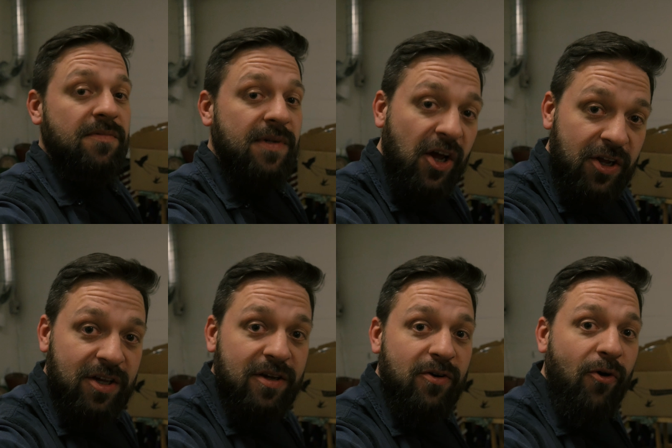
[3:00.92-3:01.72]
Like
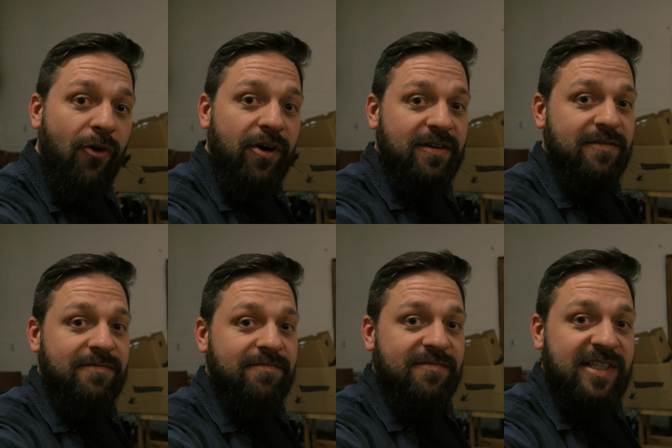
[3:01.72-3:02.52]
or
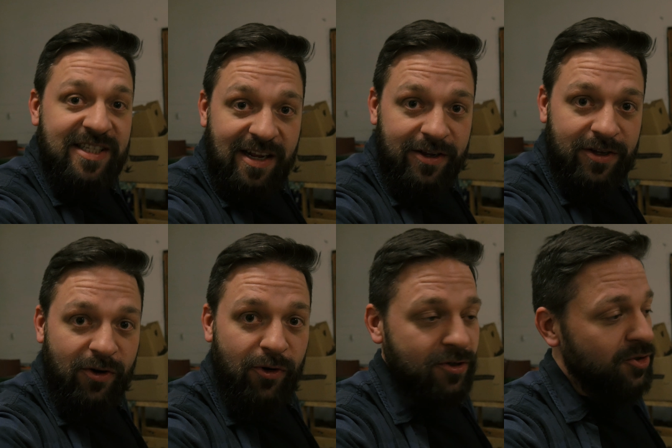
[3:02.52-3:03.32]
dislike
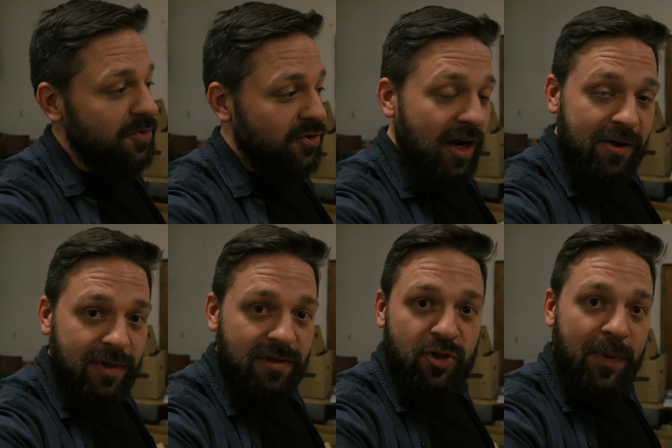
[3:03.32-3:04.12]
or
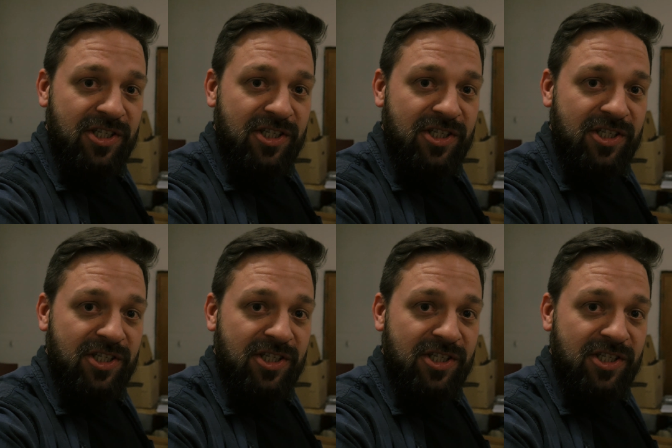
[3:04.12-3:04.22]
subscribe to my